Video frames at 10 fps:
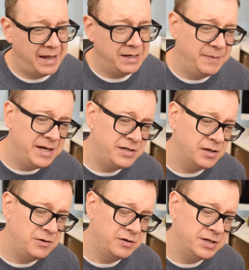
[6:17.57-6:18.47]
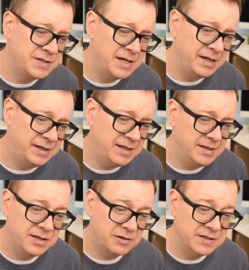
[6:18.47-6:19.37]
animation, you just set it and
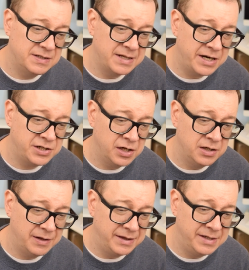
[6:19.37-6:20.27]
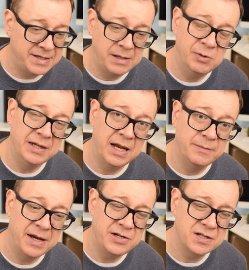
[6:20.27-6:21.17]
then transaction and disable the
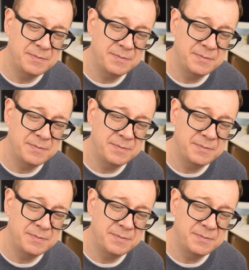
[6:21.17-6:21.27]
animations,